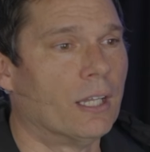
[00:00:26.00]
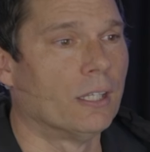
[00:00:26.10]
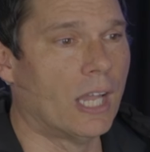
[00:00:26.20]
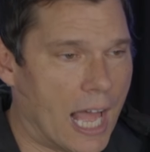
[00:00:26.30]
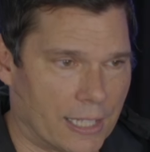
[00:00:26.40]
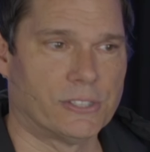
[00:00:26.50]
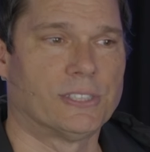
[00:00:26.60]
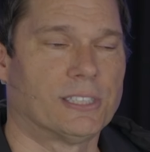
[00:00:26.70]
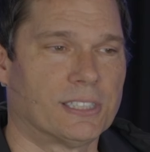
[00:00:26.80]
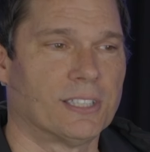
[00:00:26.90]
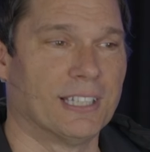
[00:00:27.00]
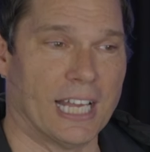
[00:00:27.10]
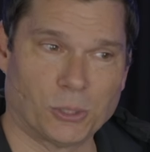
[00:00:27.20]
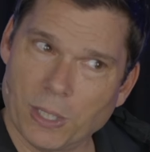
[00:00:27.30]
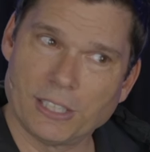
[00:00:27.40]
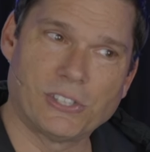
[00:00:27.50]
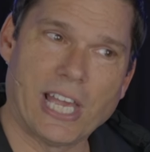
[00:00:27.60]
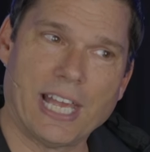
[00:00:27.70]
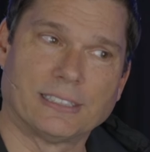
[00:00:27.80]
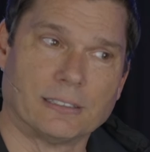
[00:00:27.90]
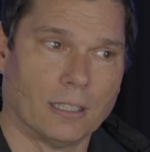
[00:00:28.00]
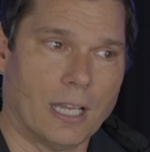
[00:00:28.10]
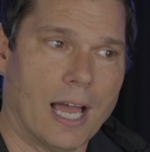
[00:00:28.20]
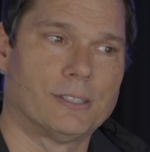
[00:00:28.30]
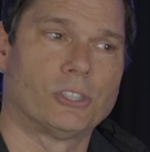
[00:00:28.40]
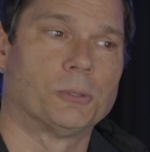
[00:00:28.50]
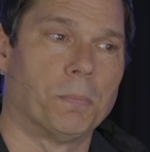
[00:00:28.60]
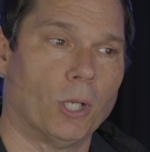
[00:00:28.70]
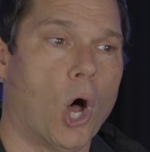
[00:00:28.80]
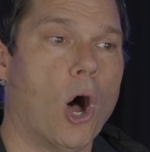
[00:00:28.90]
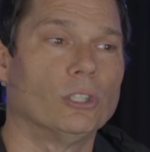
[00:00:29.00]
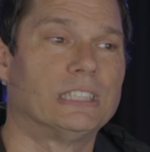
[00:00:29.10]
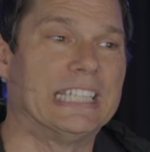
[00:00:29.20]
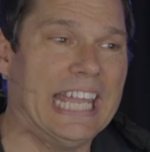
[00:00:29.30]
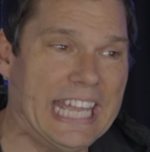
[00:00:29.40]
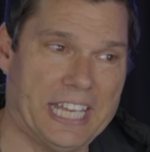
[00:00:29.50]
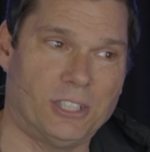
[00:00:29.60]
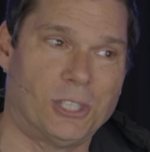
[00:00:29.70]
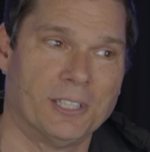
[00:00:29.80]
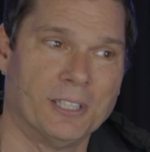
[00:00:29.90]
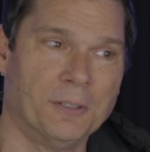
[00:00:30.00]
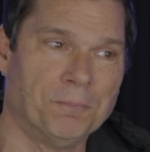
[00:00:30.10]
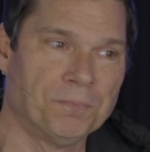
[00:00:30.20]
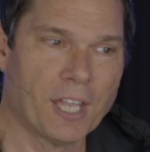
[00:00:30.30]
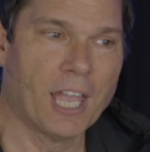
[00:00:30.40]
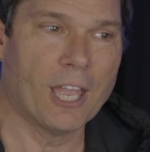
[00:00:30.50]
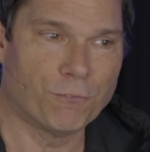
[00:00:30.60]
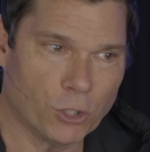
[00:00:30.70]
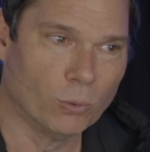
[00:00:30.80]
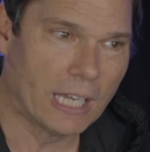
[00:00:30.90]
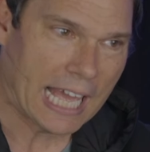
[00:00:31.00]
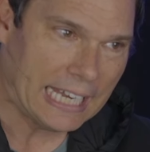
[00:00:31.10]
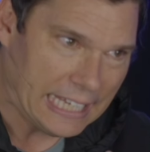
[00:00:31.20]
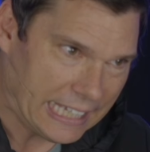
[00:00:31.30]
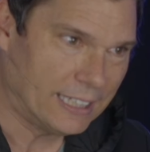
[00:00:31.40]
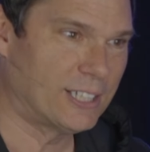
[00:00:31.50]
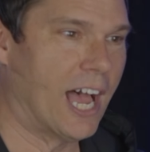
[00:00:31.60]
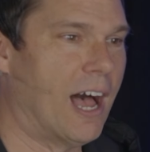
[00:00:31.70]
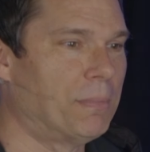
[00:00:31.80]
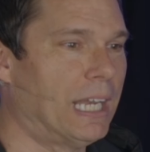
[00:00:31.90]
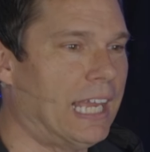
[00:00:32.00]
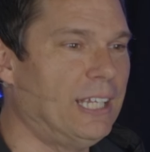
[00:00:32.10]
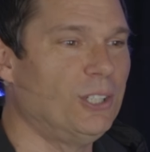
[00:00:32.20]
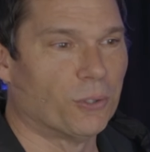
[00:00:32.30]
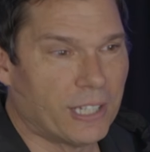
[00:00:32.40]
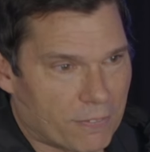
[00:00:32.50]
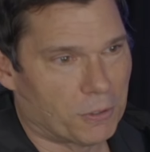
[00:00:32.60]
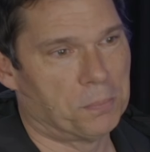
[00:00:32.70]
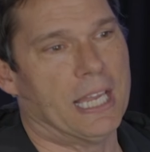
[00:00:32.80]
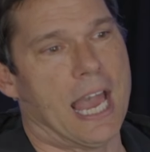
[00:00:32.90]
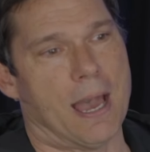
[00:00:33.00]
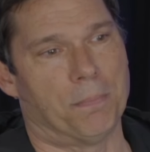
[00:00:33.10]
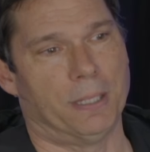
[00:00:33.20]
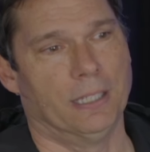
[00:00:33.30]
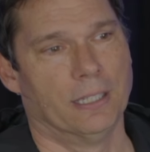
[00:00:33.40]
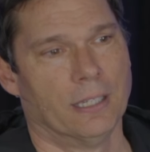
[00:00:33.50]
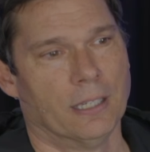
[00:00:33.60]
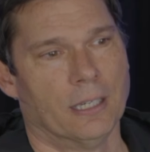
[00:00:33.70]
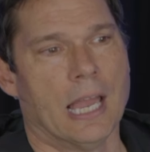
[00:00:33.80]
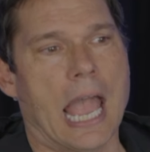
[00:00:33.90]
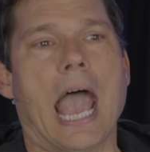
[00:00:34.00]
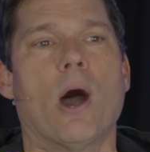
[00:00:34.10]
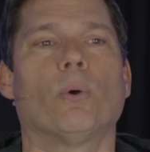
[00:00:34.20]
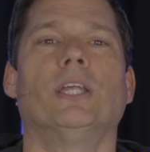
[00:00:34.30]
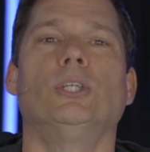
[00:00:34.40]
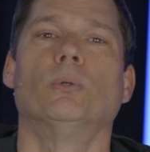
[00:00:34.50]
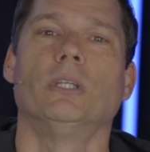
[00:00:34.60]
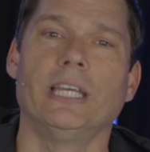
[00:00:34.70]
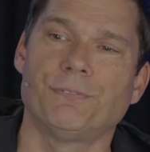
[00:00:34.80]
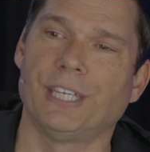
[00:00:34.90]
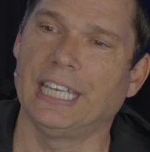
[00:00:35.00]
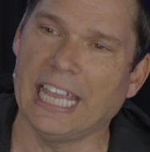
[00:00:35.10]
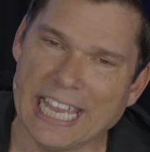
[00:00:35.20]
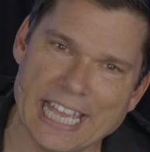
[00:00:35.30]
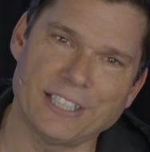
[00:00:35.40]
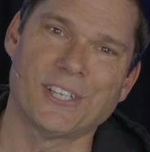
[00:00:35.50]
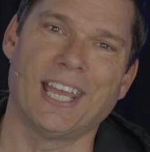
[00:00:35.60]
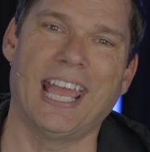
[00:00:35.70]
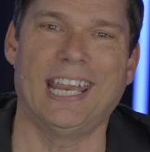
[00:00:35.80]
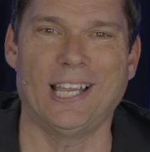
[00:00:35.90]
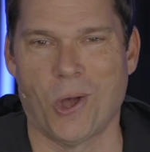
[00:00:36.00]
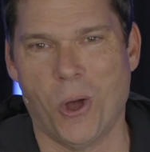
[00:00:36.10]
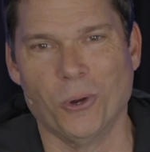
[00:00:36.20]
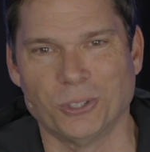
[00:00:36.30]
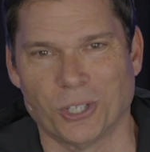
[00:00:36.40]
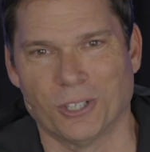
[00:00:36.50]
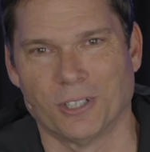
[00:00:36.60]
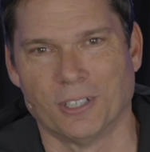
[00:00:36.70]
lusts, that's what it says, the lusts belong to it. If you let it dominate, you'll never be happy. How can you live in it any longer?